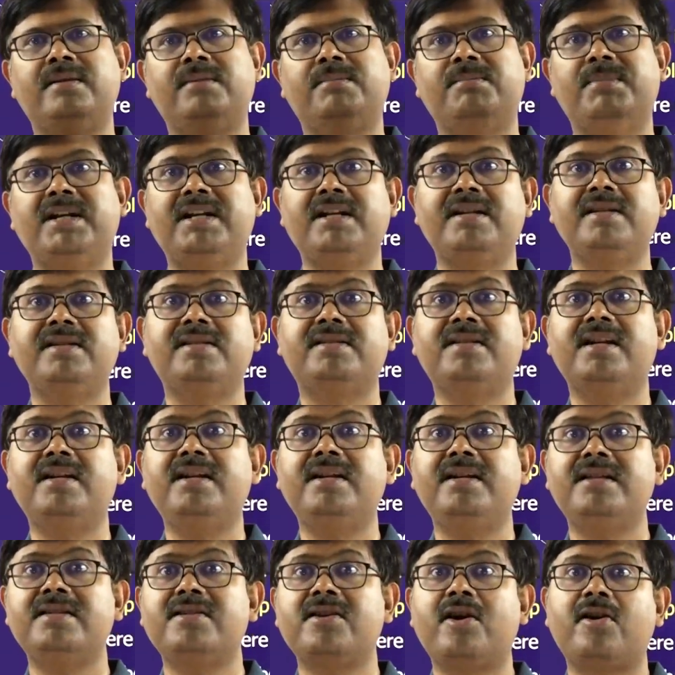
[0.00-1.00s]
but instead
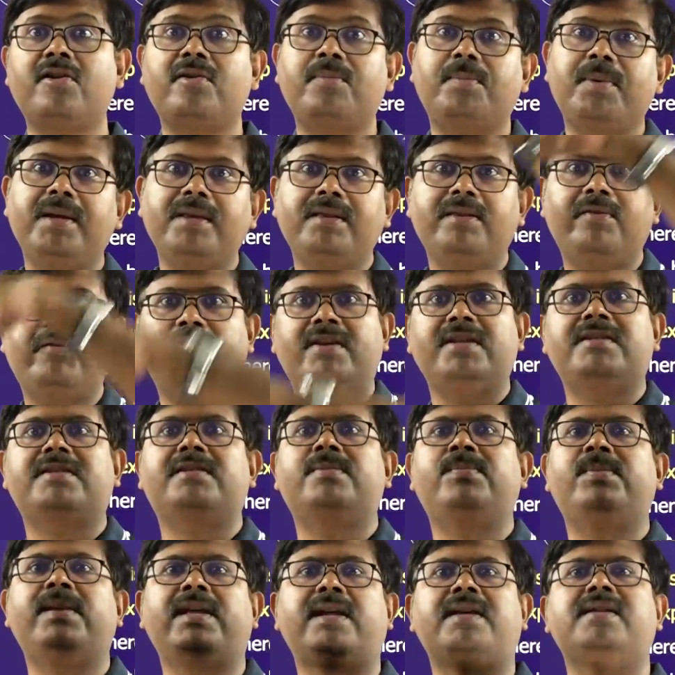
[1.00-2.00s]
it is occupying the
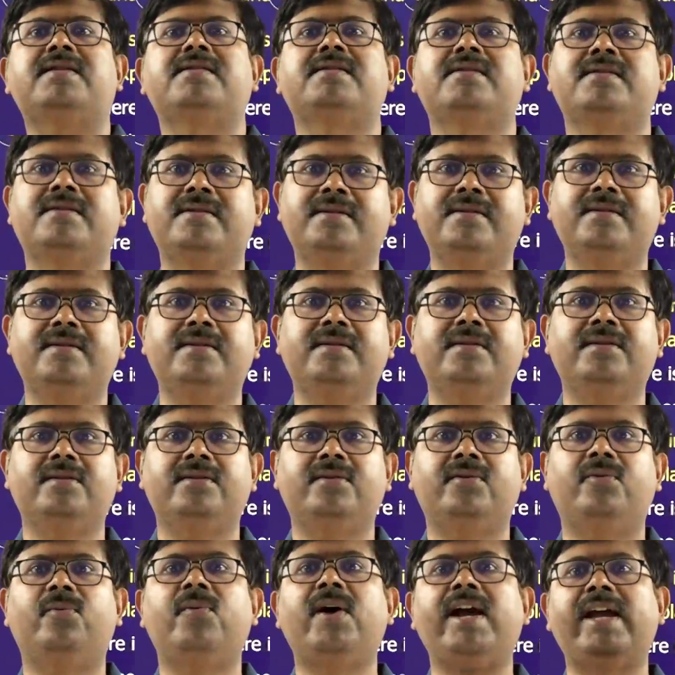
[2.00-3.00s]
first place.
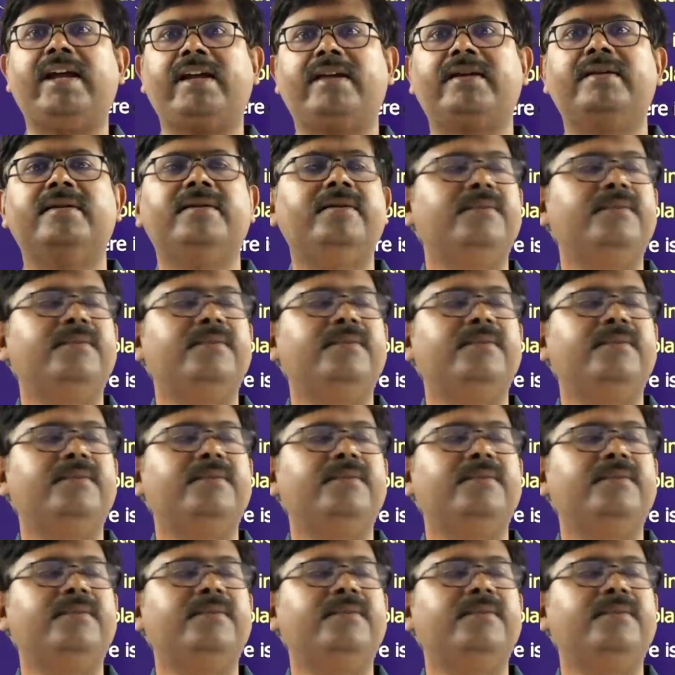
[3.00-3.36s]
Why?